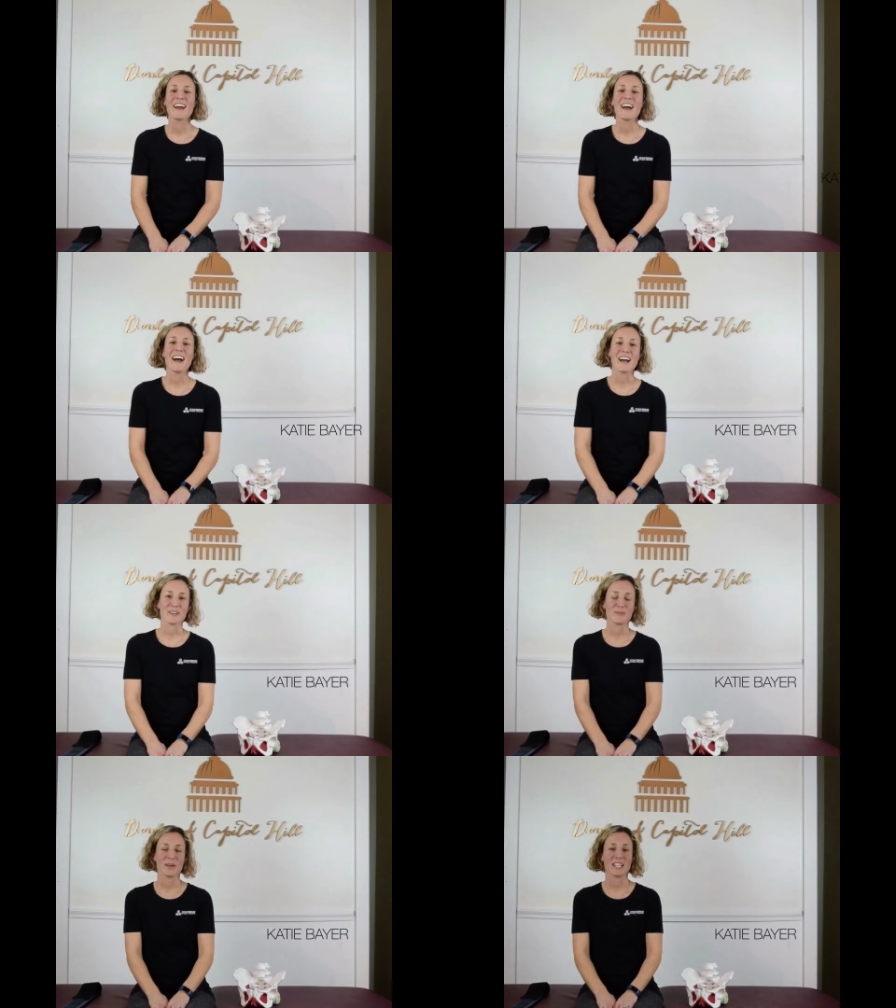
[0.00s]

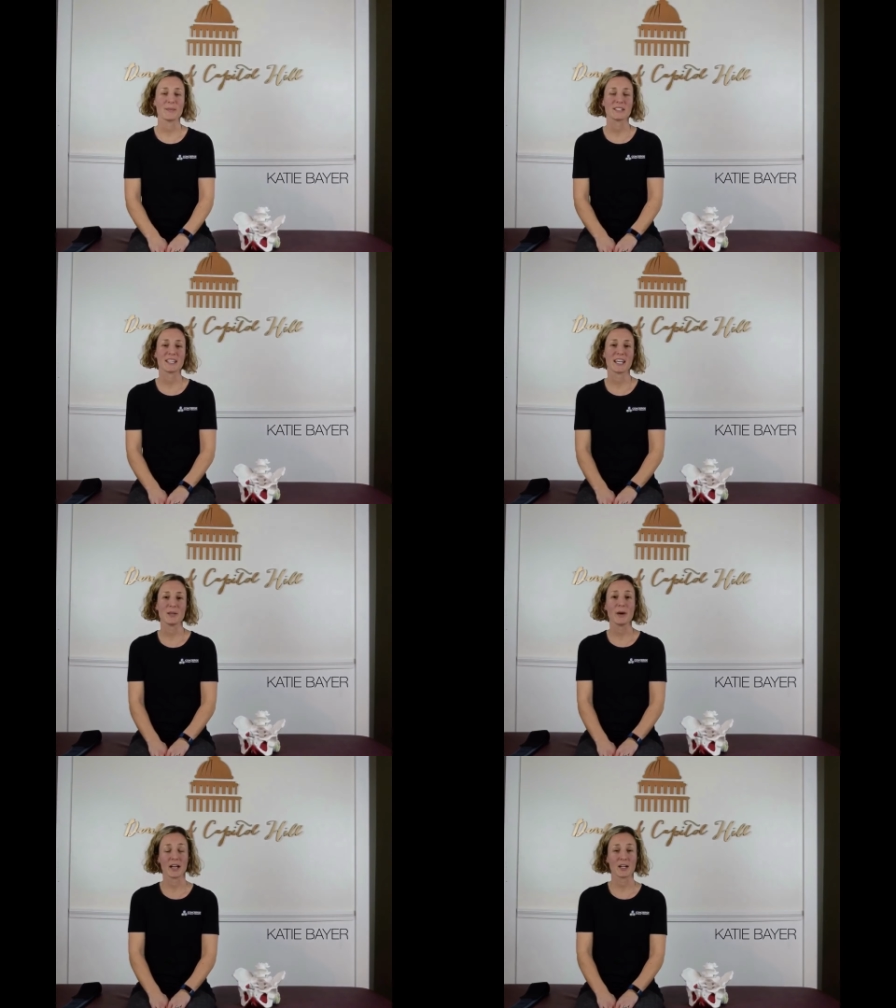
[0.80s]
Hi, my name is
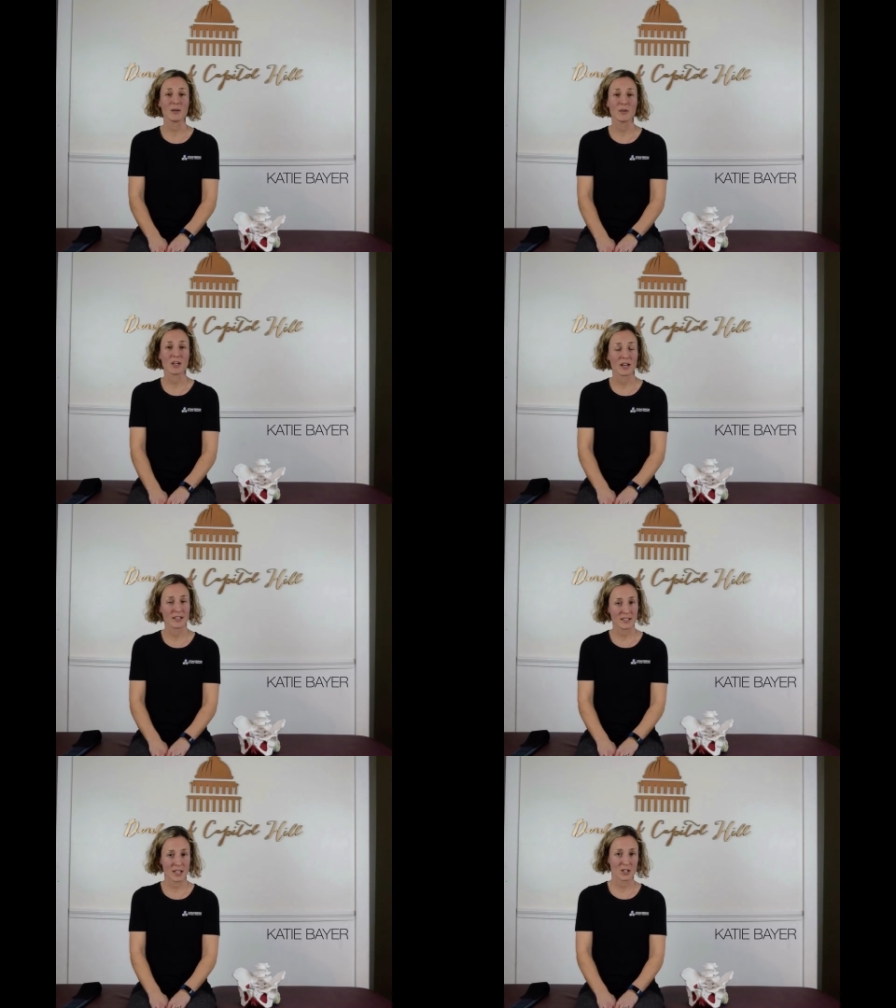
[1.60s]
Katie Bayer with
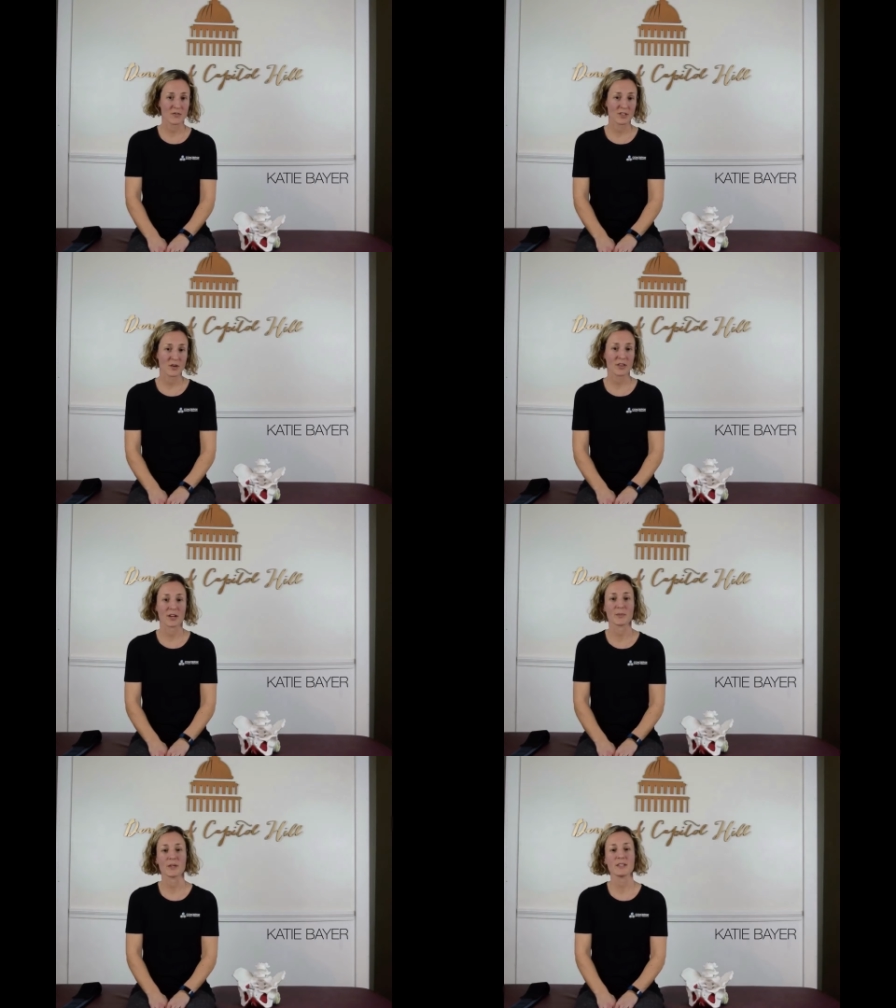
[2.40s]
Concierge Physical
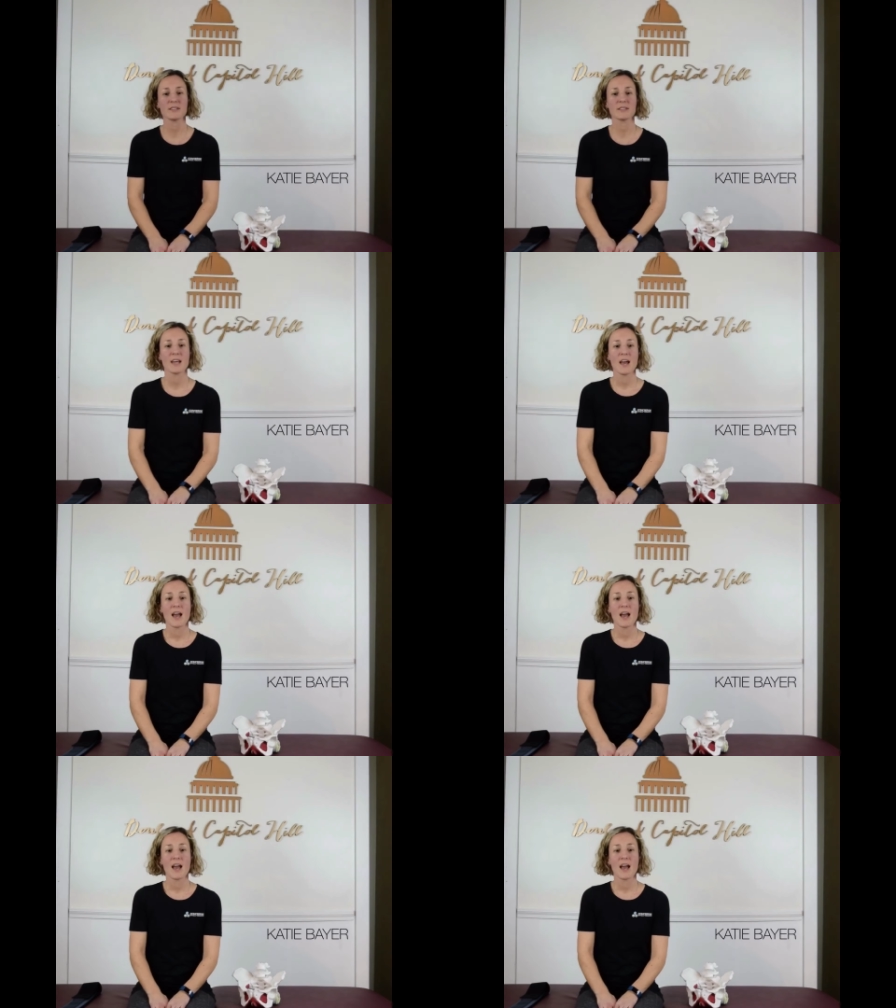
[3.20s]
Therapists,